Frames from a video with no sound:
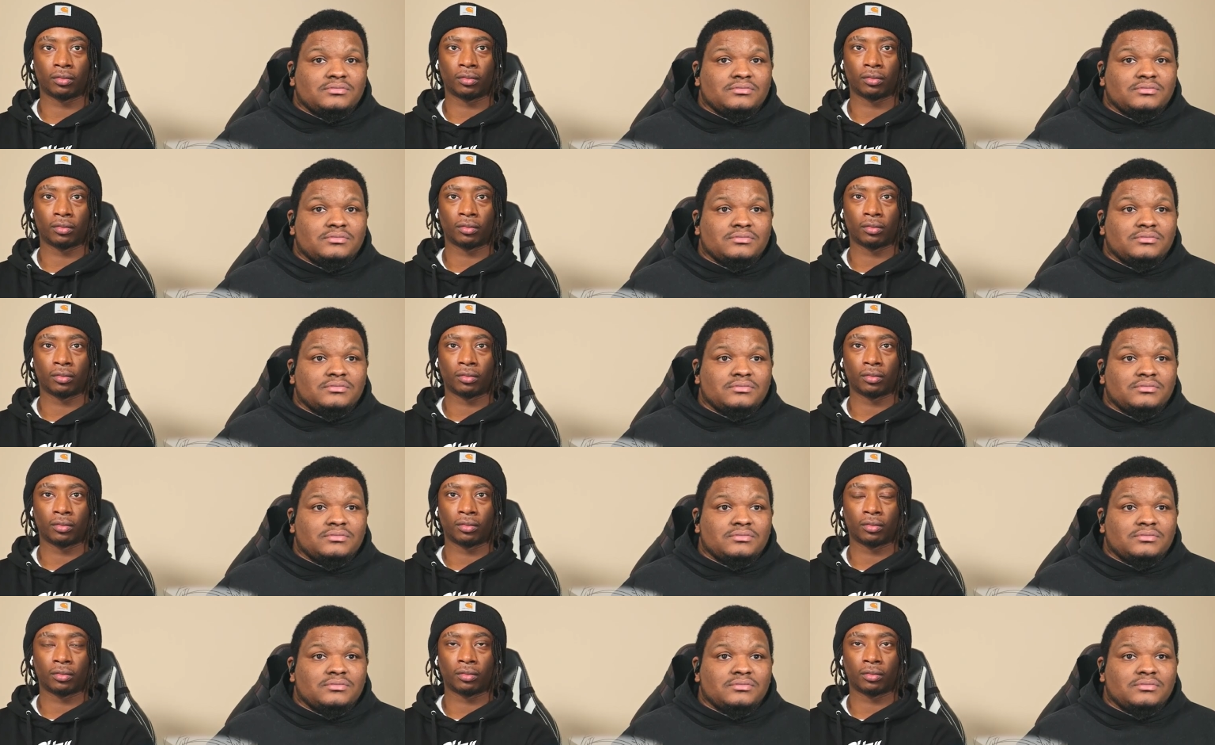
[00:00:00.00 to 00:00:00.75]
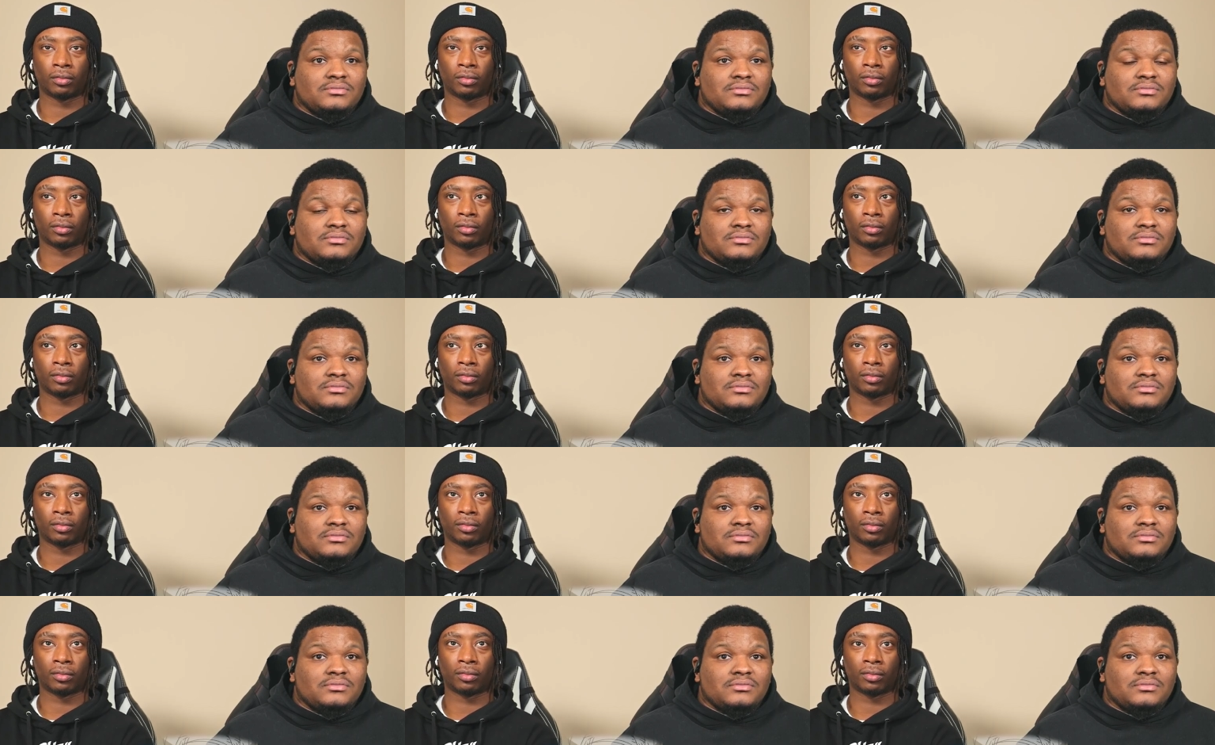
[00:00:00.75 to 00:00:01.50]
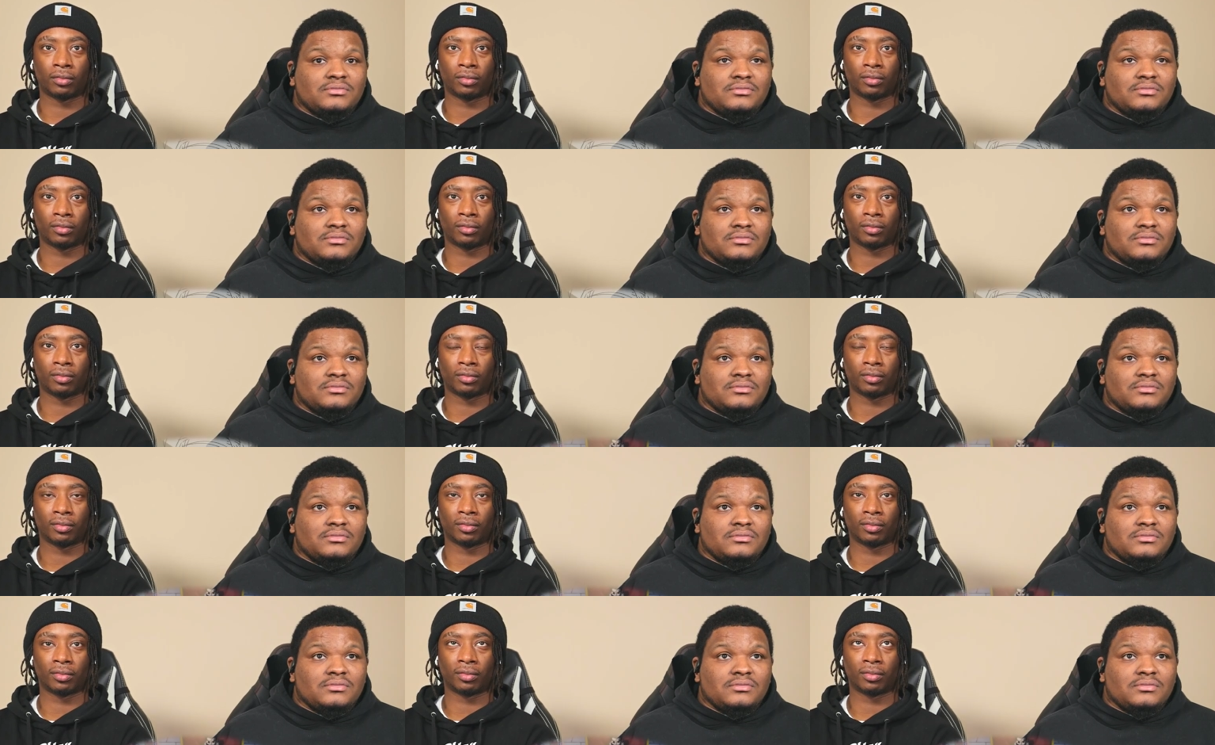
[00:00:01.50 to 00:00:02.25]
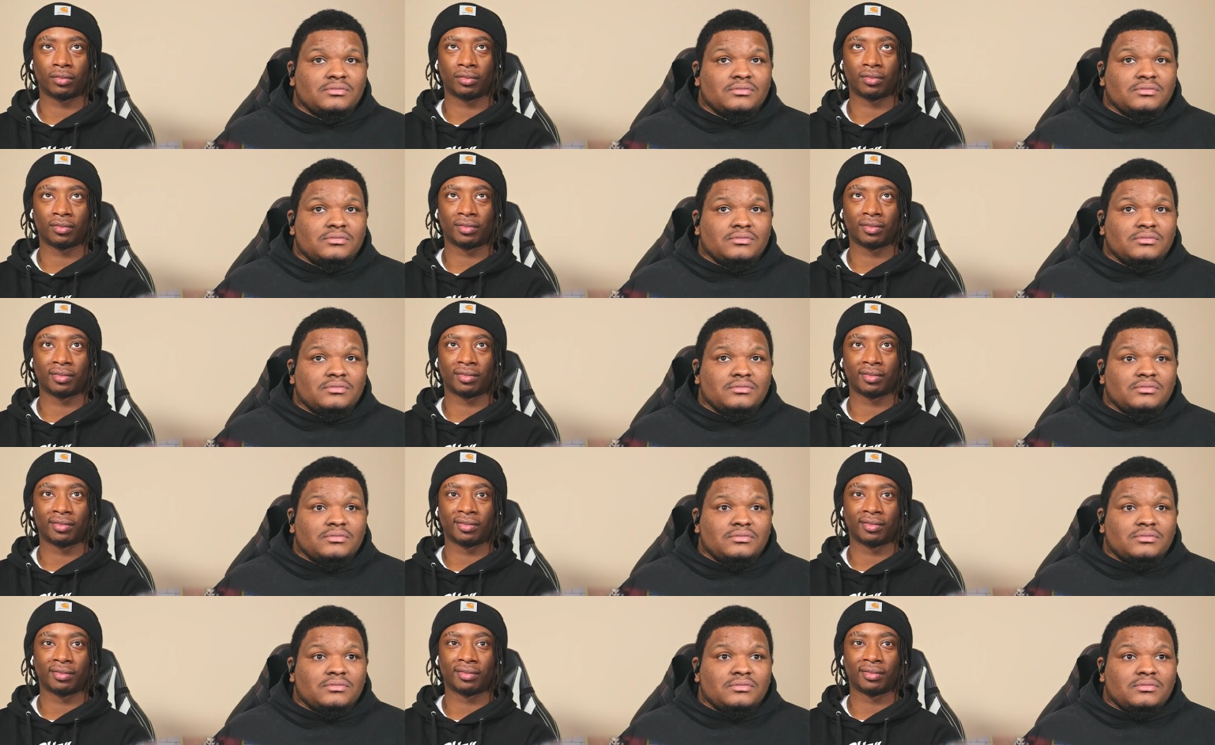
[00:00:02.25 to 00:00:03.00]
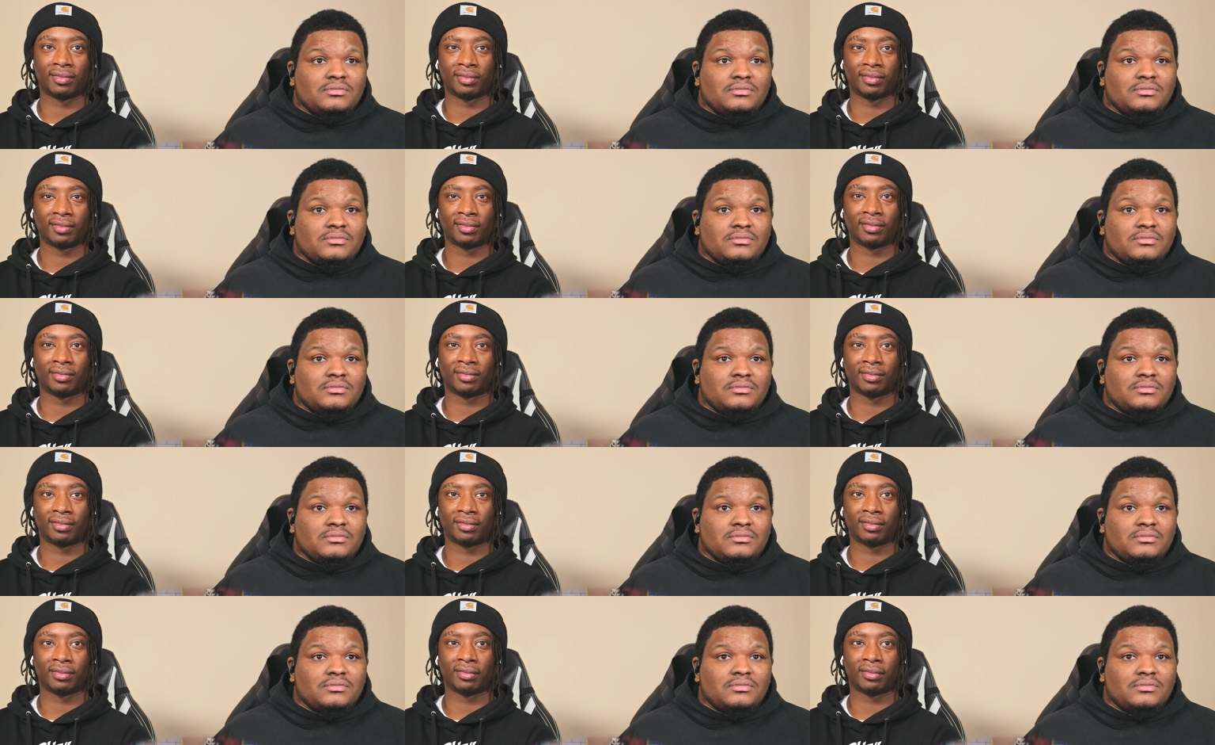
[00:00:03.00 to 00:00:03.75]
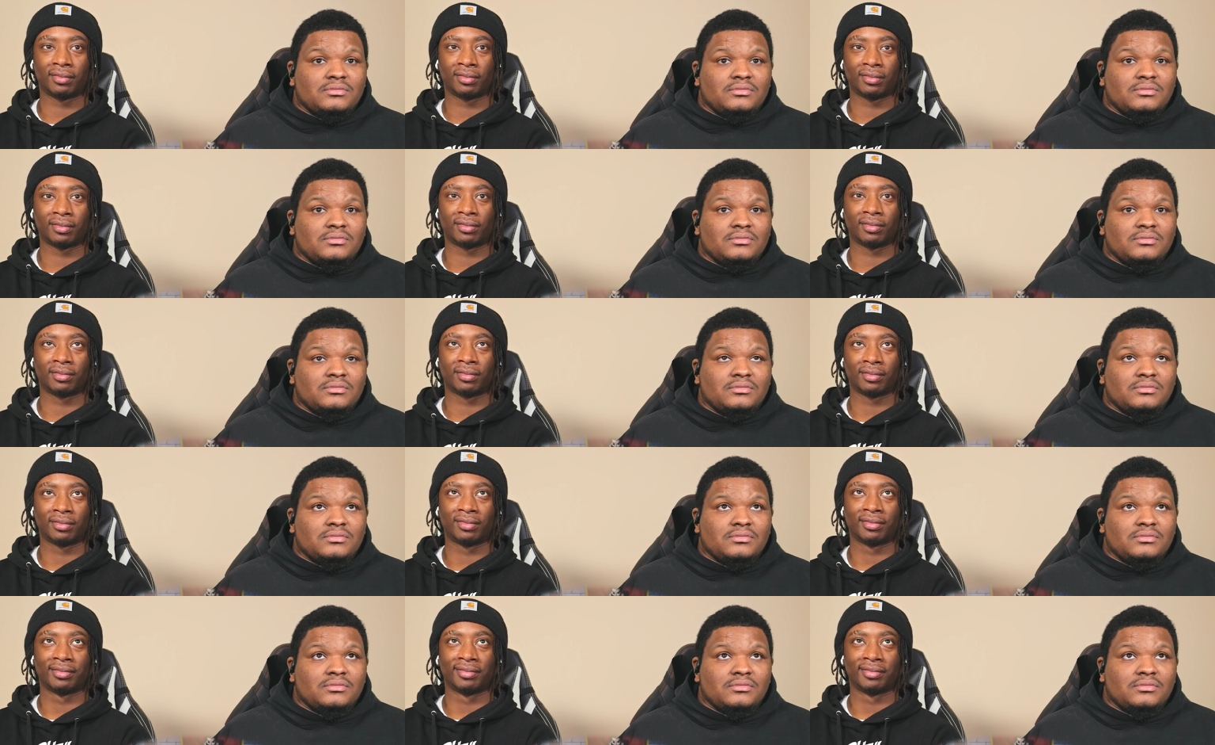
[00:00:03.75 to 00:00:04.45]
(silence)